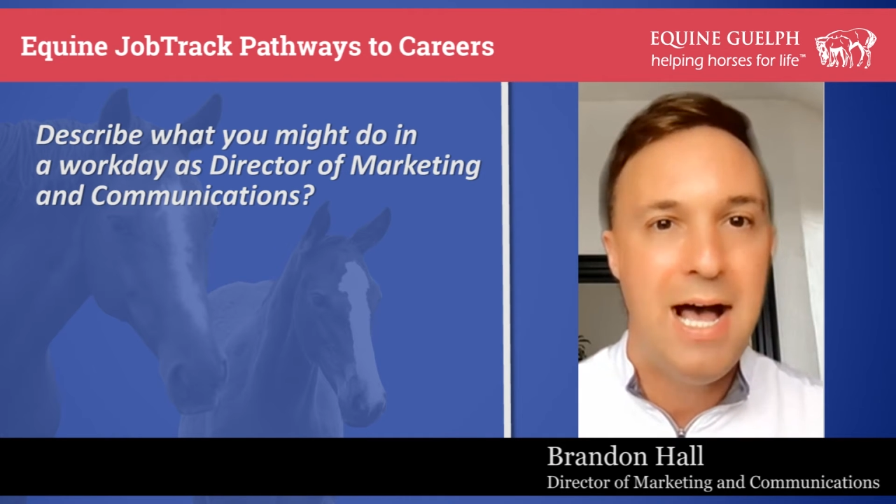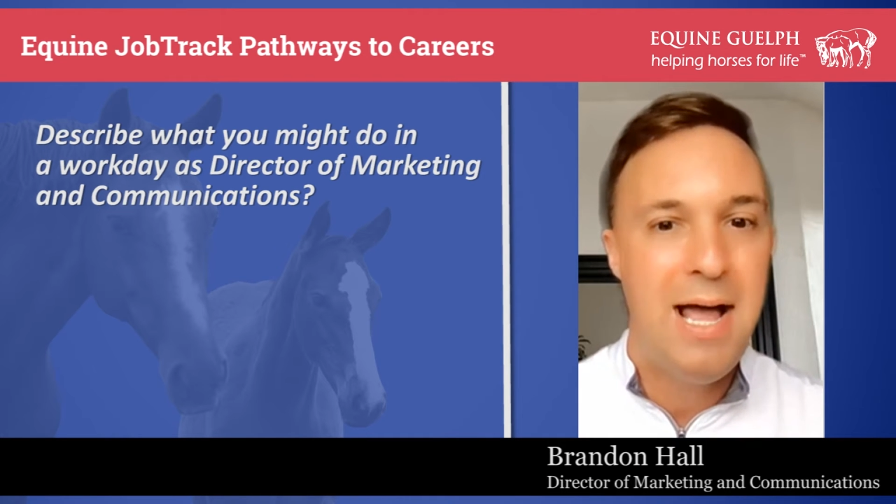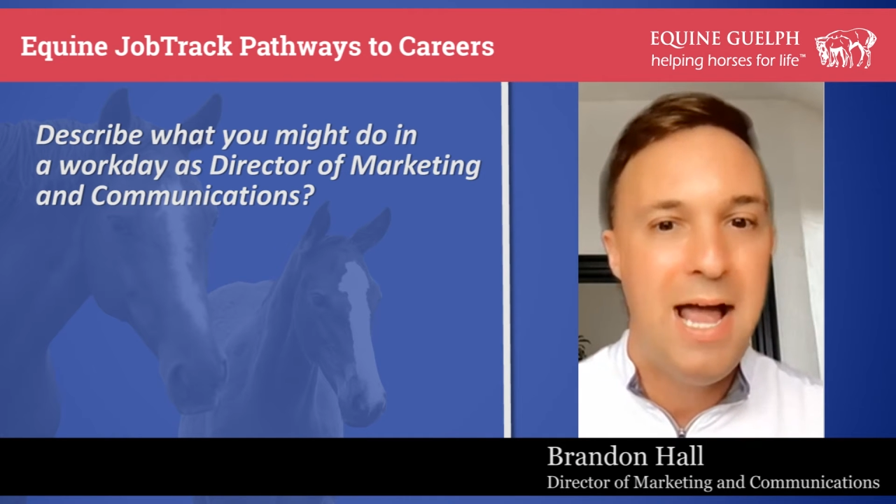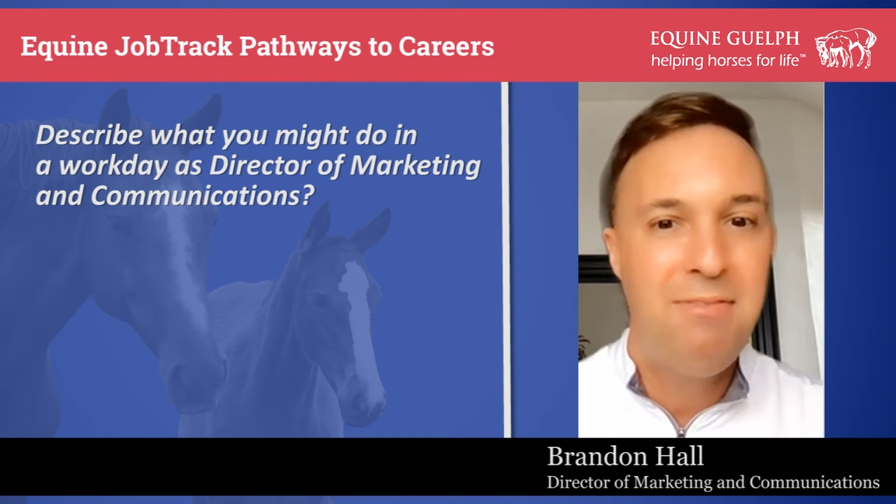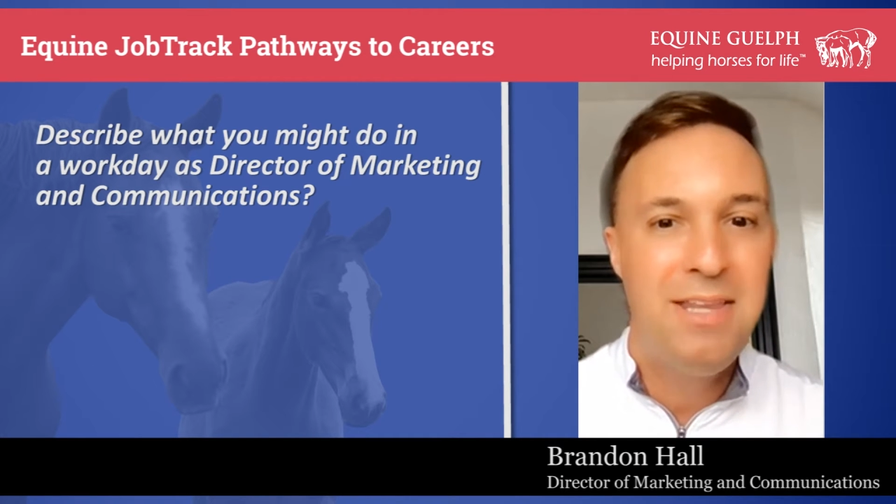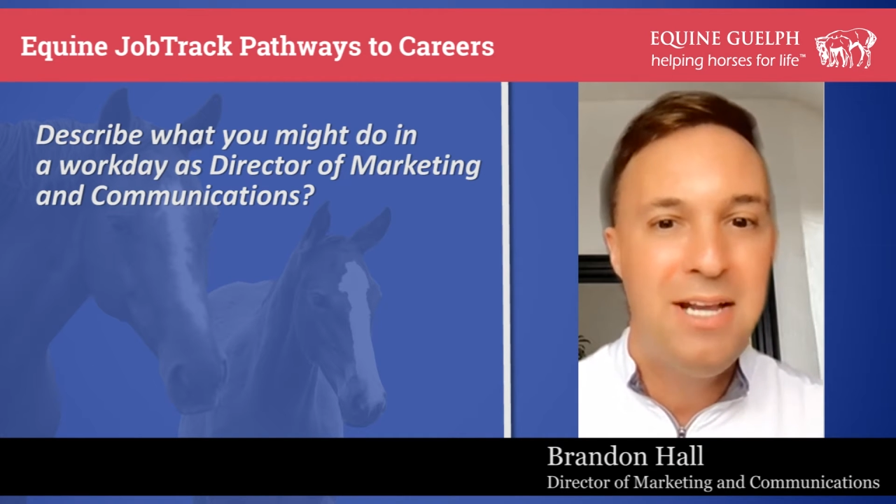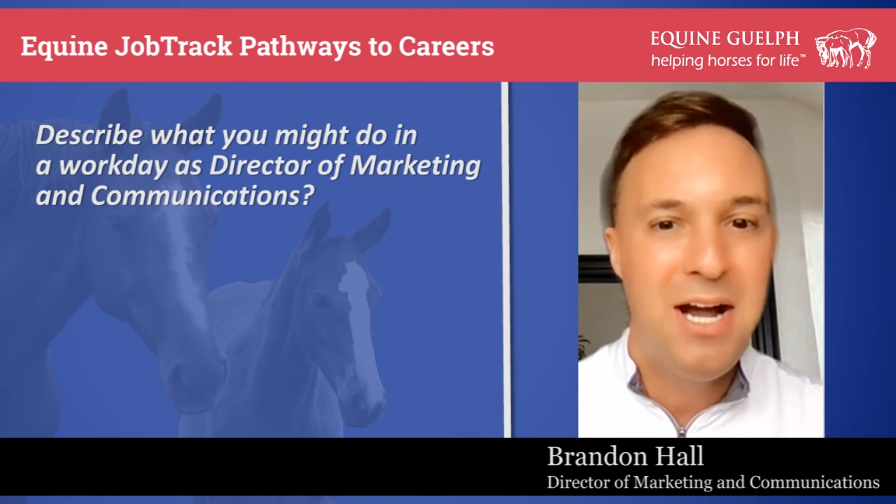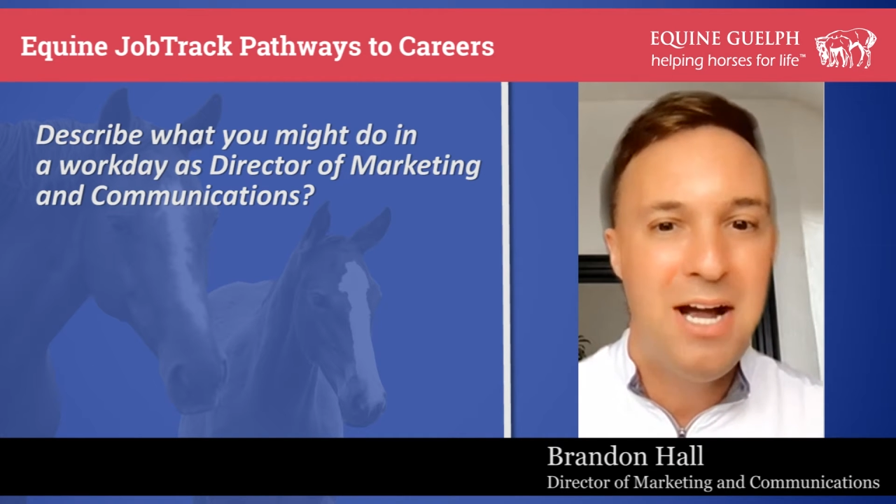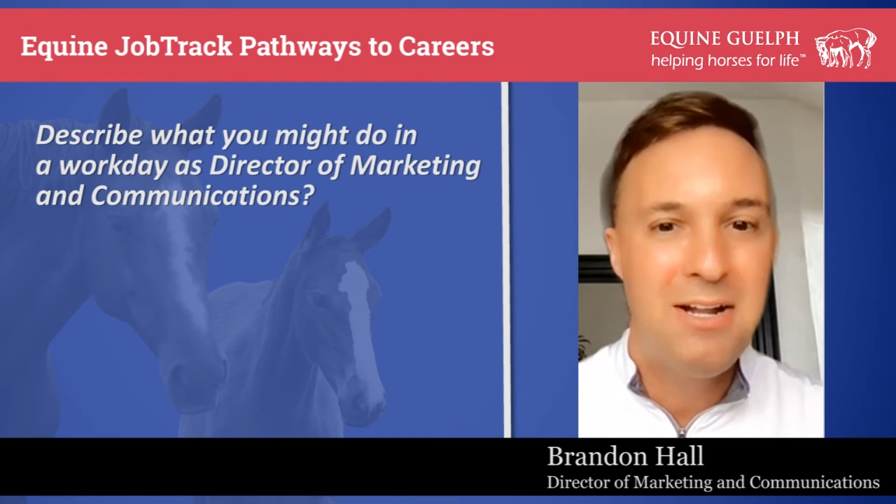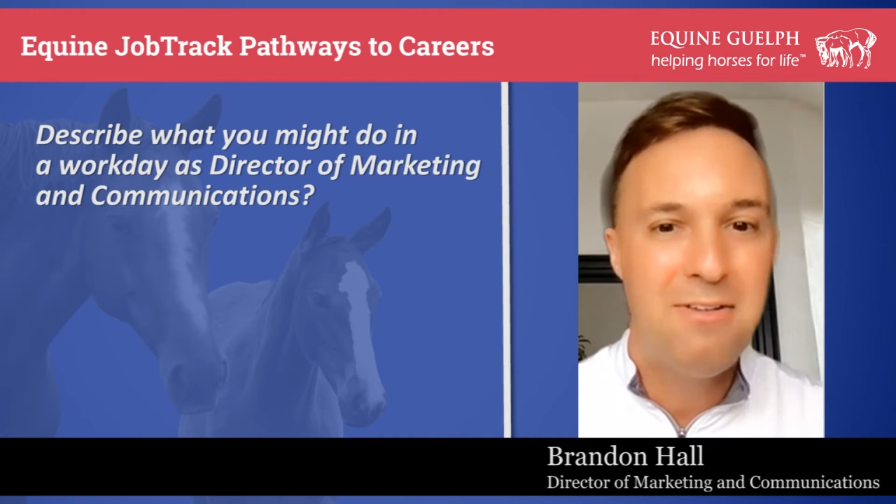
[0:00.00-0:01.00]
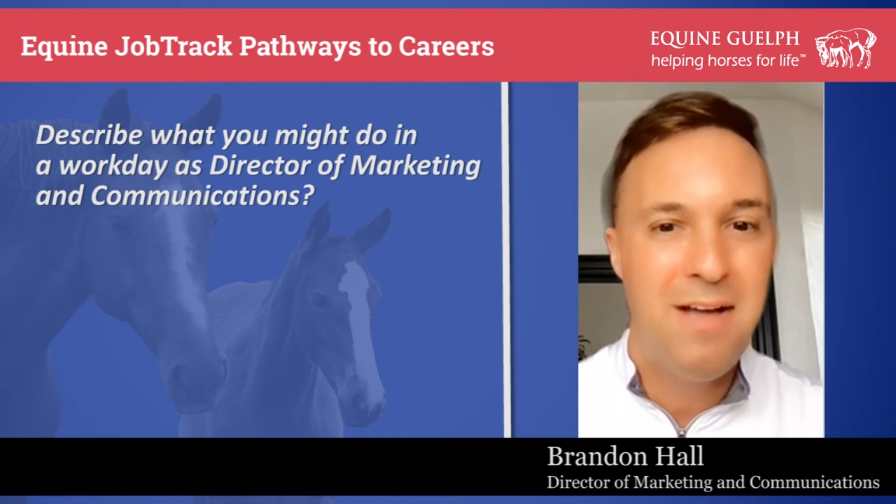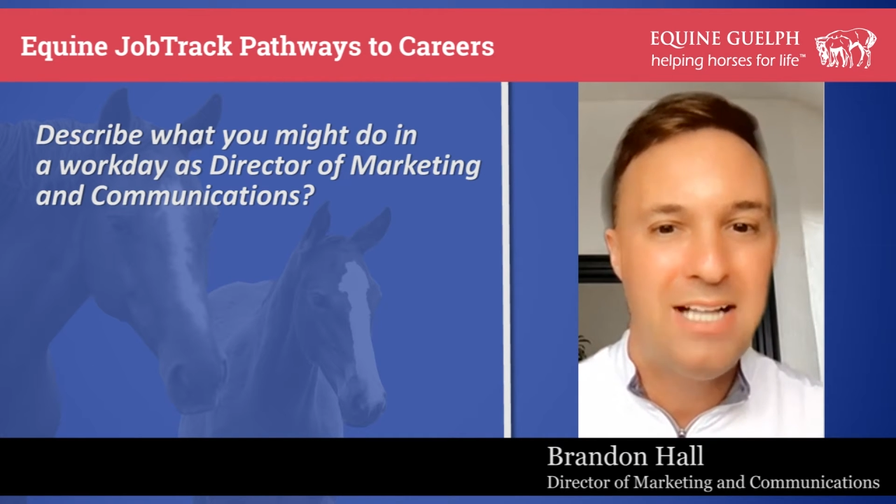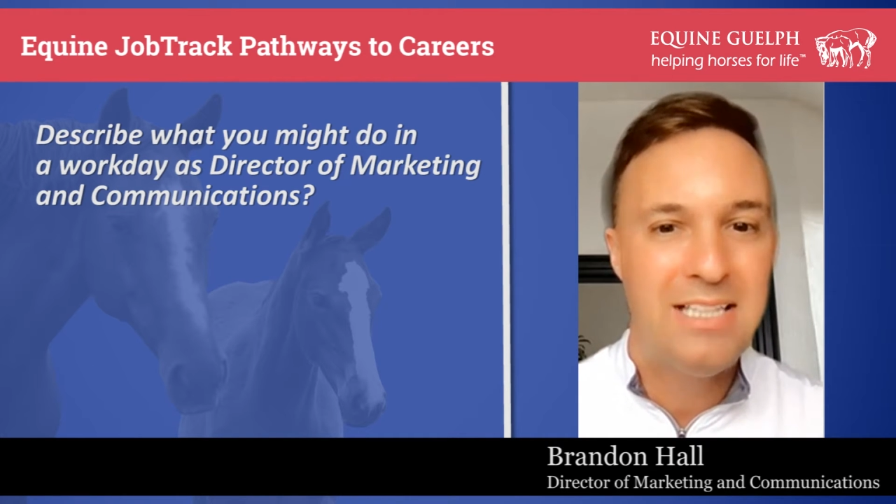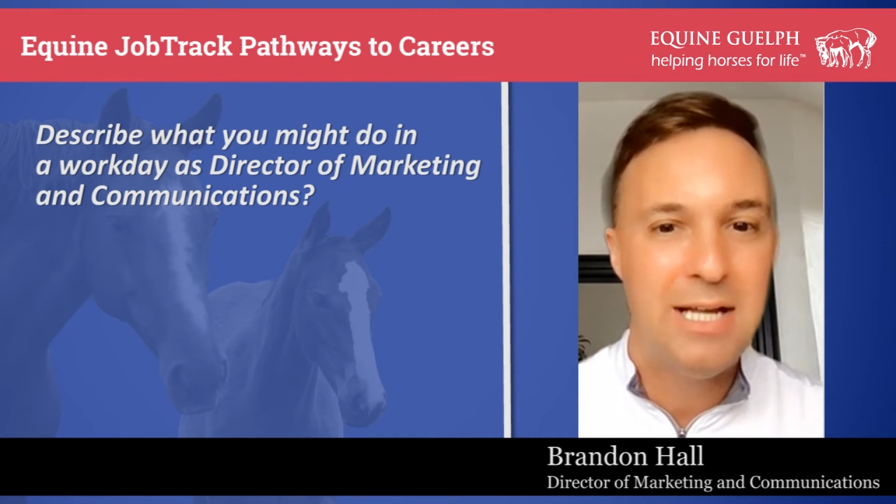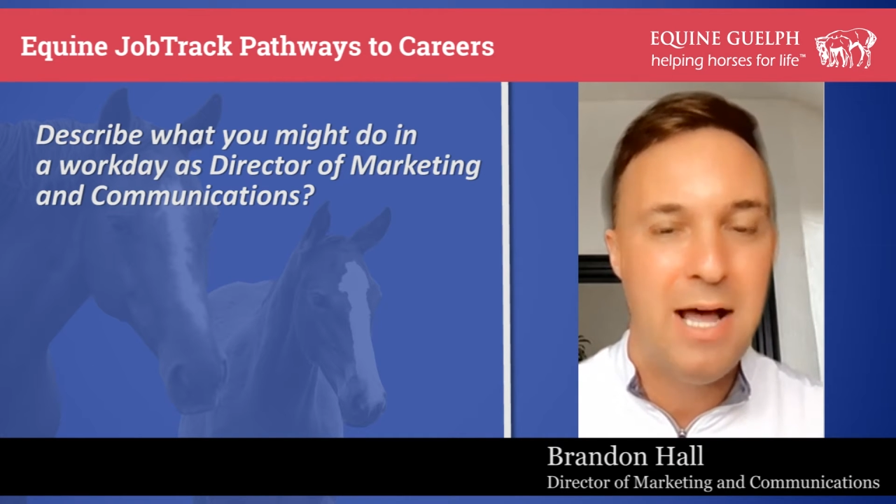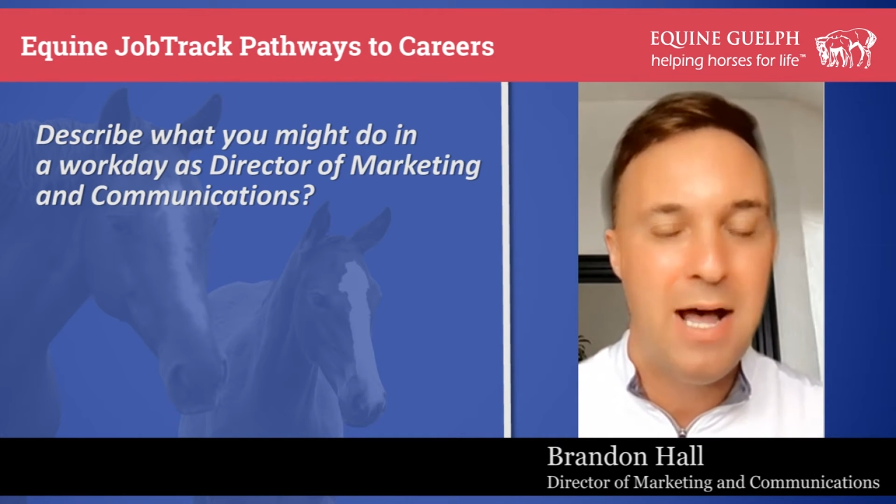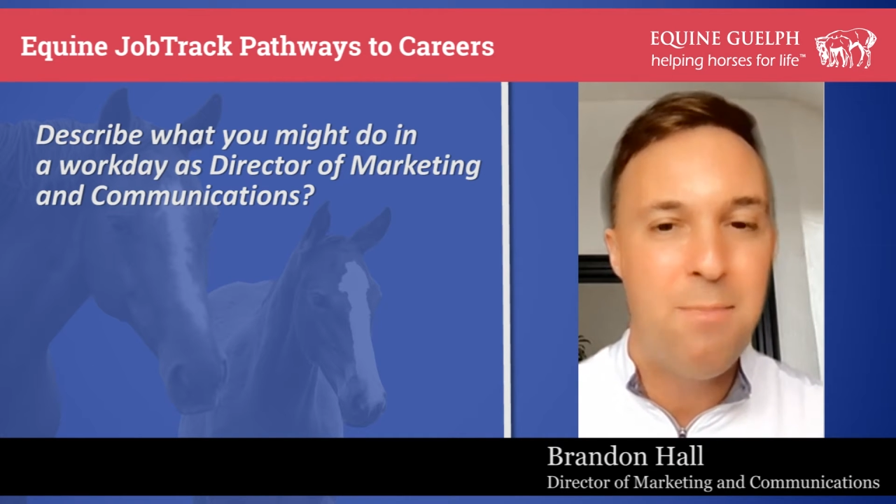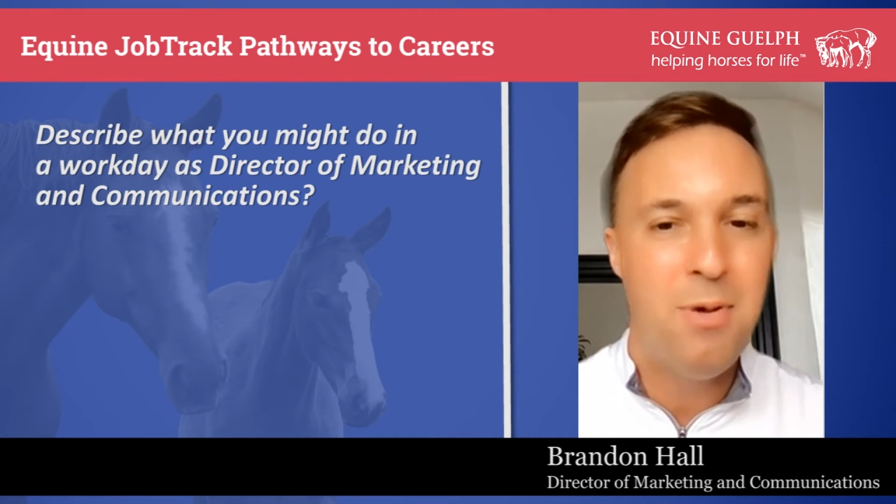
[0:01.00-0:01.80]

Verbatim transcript: uh, everything kind of has a,